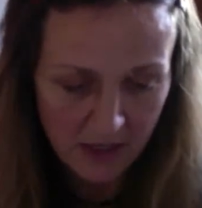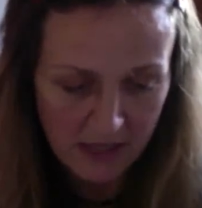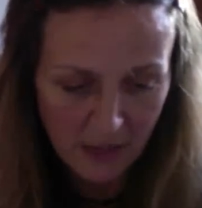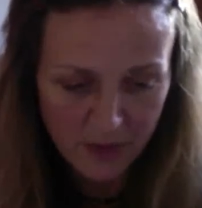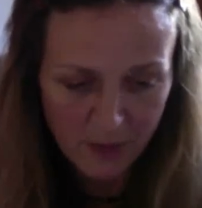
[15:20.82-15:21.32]

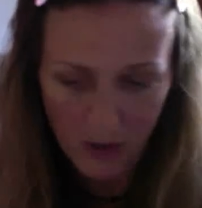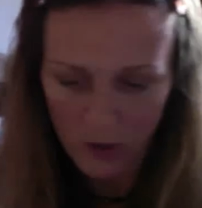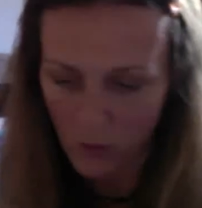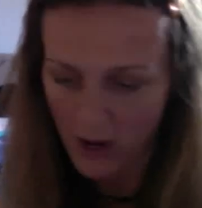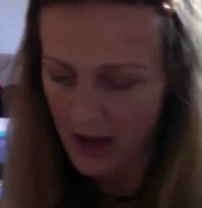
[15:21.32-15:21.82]
was part
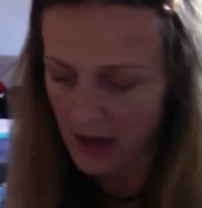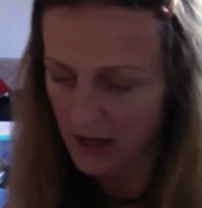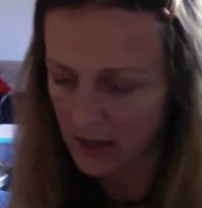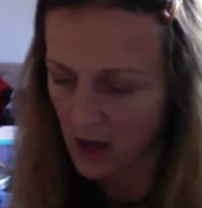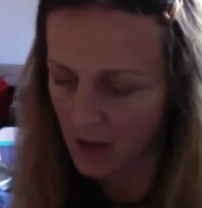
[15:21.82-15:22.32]
of why
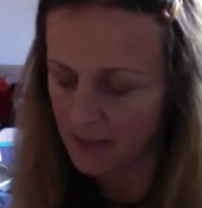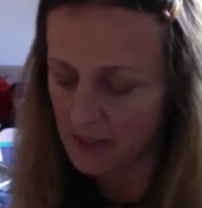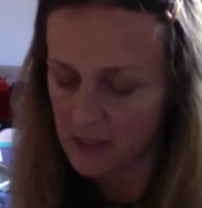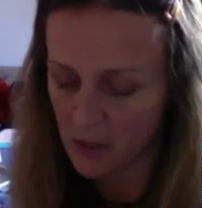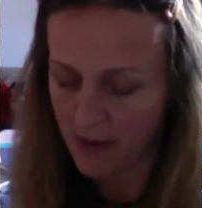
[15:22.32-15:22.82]
it got me
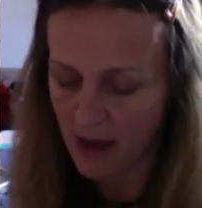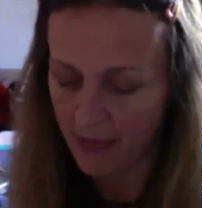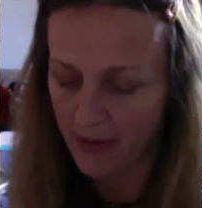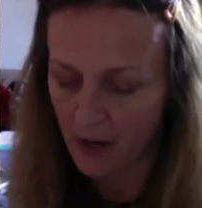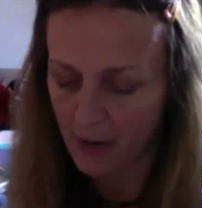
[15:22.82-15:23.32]
so bad
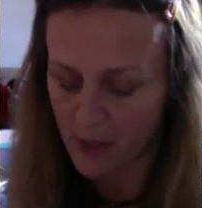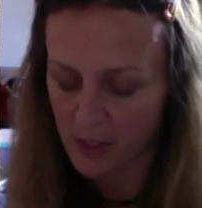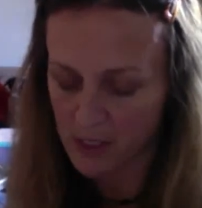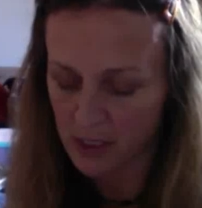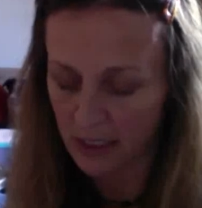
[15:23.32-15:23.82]
there
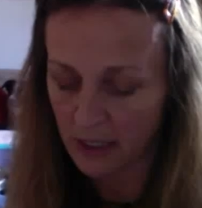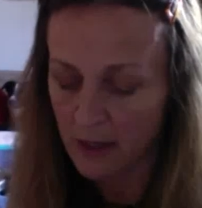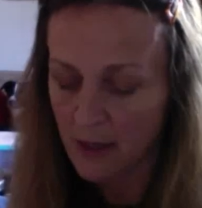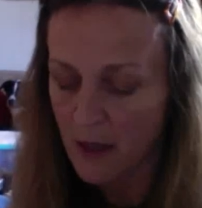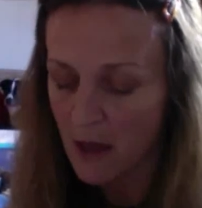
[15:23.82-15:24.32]
personally.
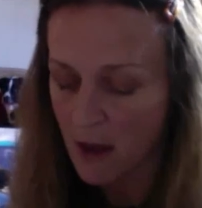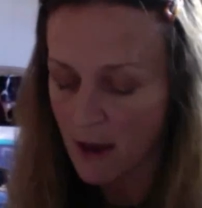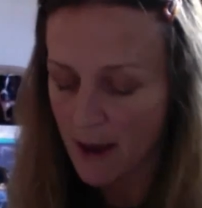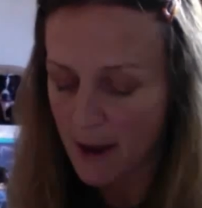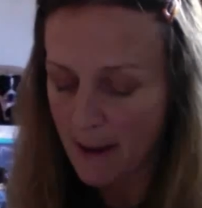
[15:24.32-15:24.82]

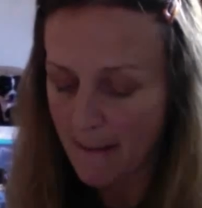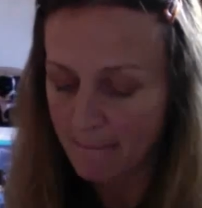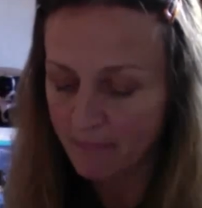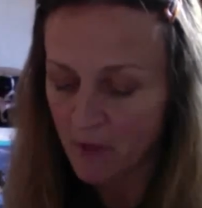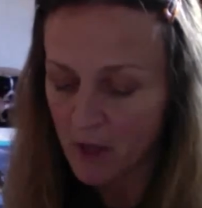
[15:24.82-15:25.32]

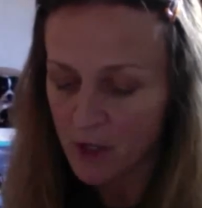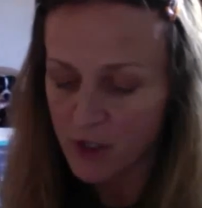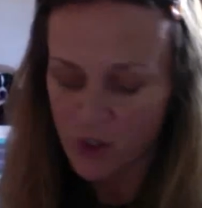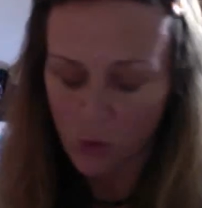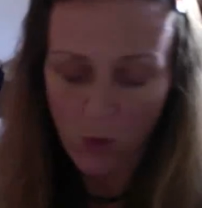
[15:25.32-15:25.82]

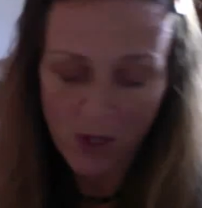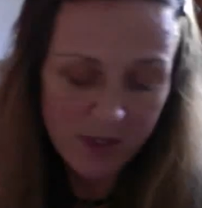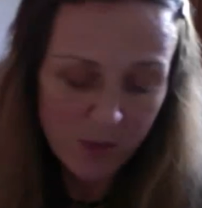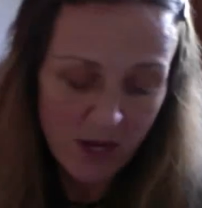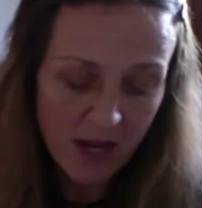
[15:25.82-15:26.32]
So
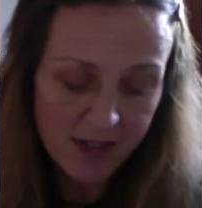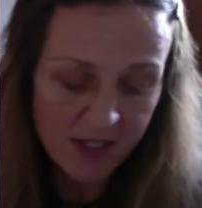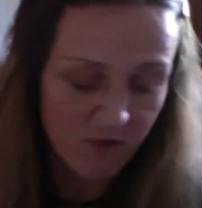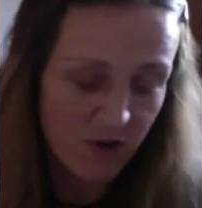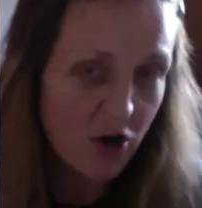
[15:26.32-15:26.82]
once we had
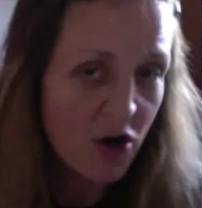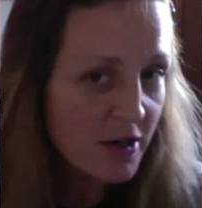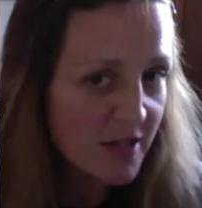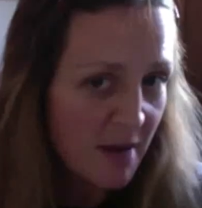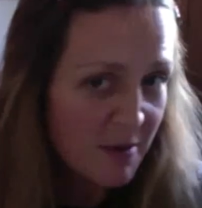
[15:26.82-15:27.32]
severe
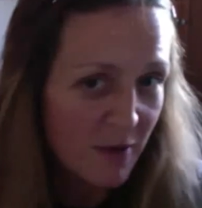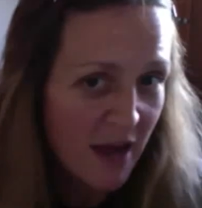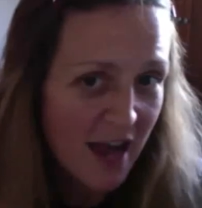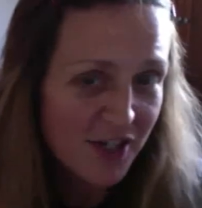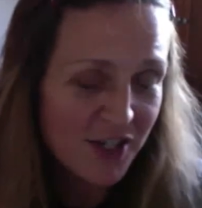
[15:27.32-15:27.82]
Herxheimer
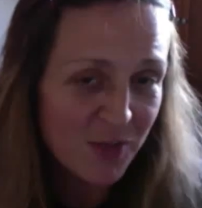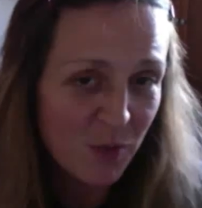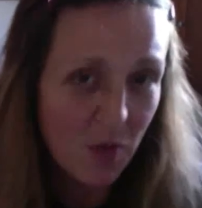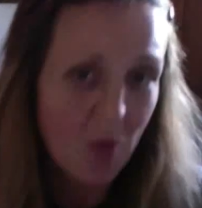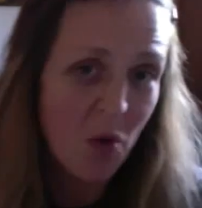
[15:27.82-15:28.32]
reactions,
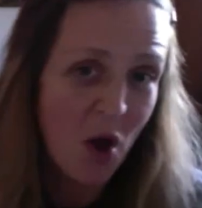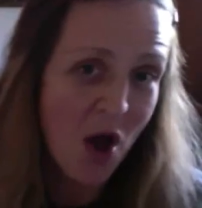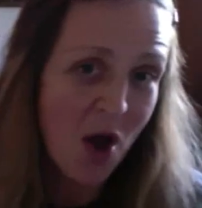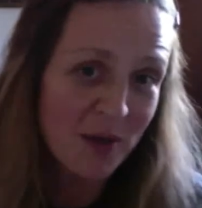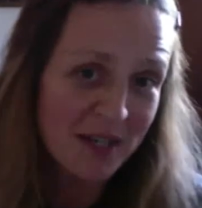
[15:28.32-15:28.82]
we went,
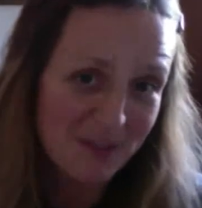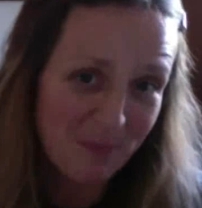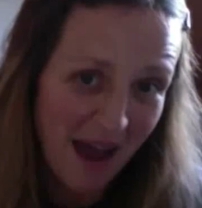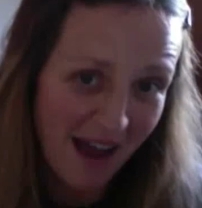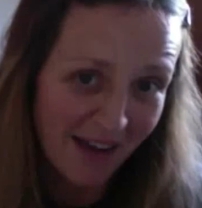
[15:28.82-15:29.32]
whoa, we need to
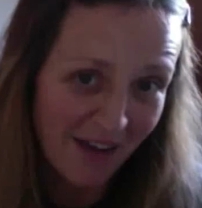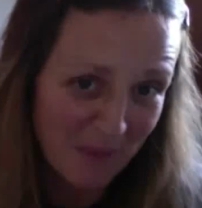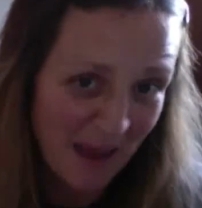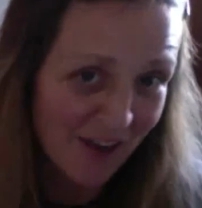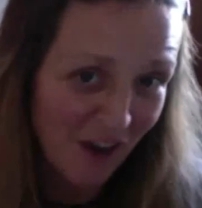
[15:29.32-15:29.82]

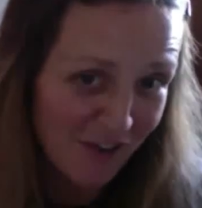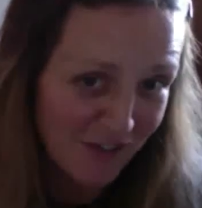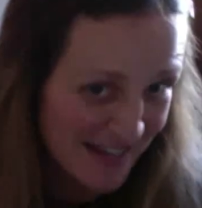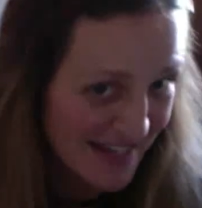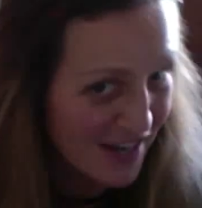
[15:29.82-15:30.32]
back
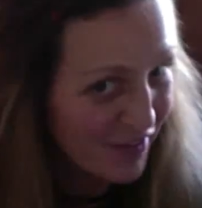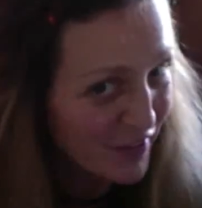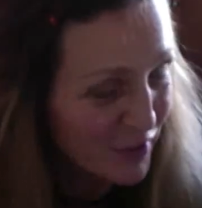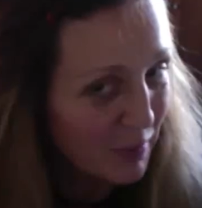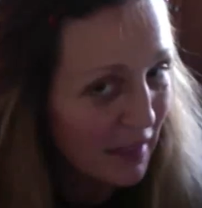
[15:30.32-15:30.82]
off this stuff a
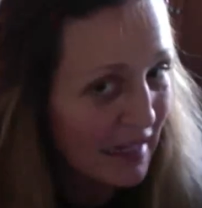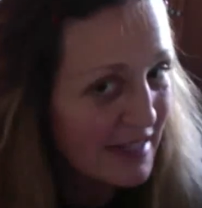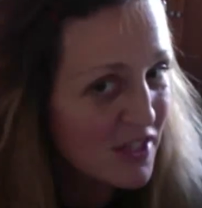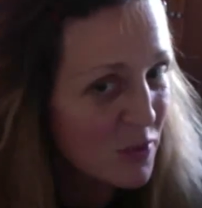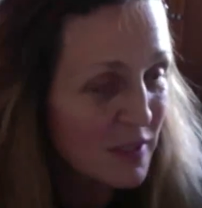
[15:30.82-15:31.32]
little bit.
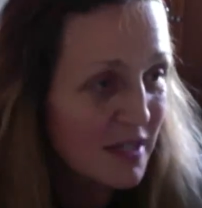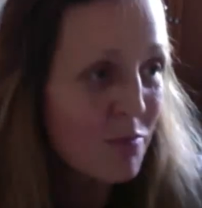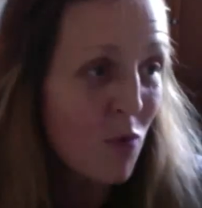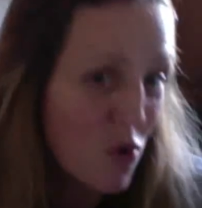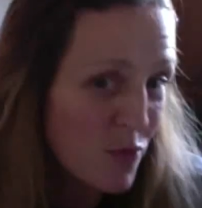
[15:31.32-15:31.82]
And so we
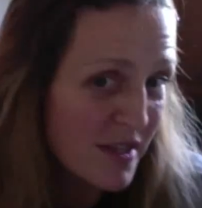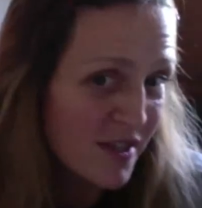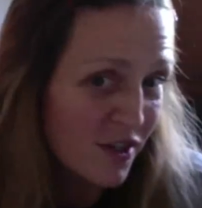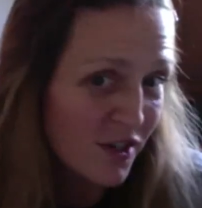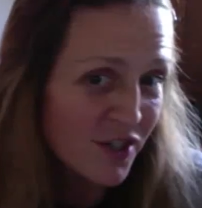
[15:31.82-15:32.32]
did more
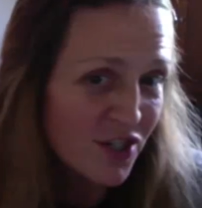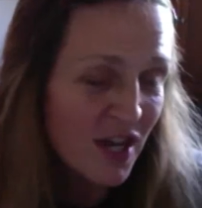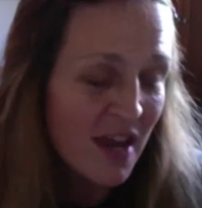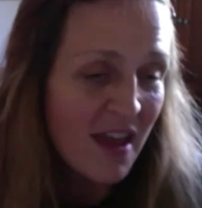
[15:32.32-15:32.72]
research